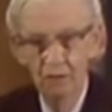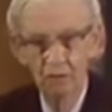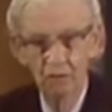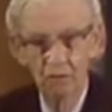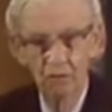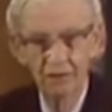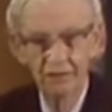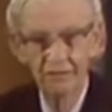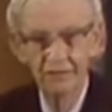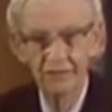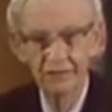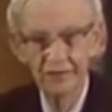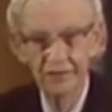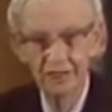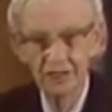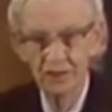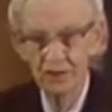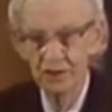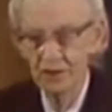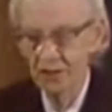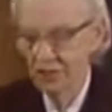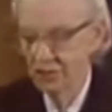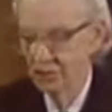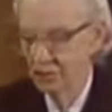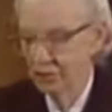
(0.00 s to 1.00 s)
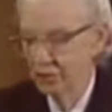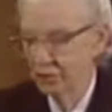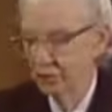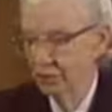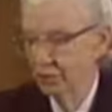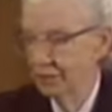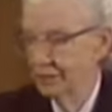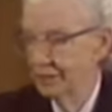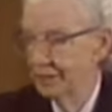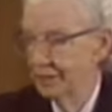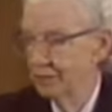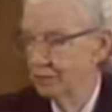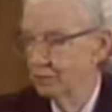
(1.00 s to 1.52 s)
one for the
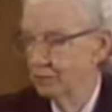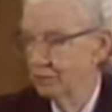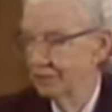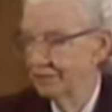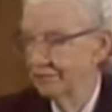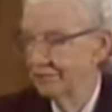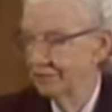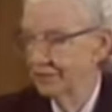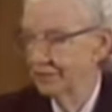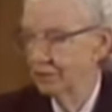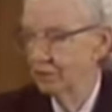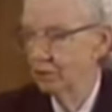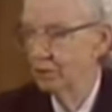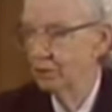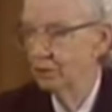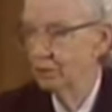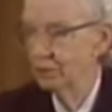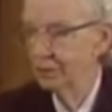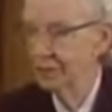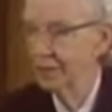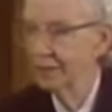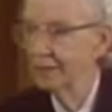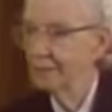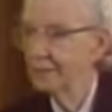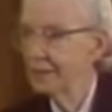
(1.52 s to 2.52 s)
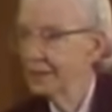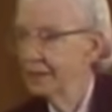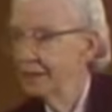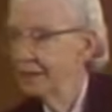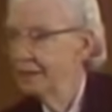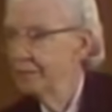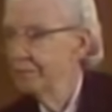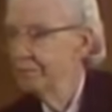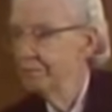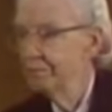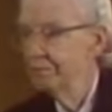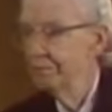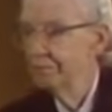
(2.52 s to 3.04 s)
insured and one for their own company.
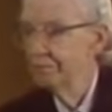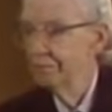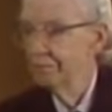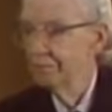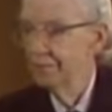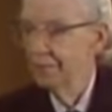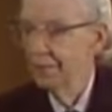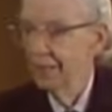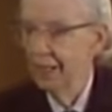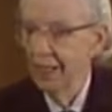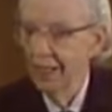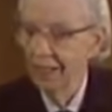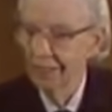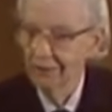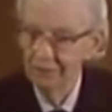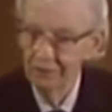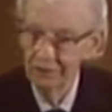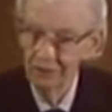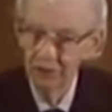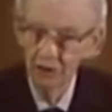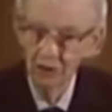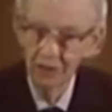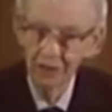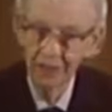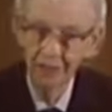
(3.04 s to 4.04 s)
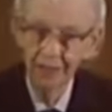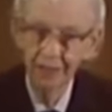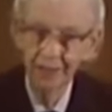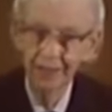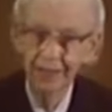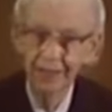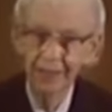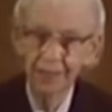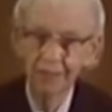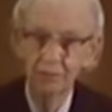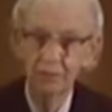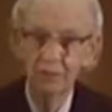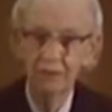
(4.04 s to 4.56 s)
And if we look at our
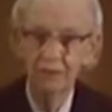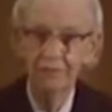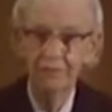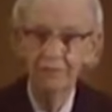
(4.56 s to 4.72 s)
data, we'll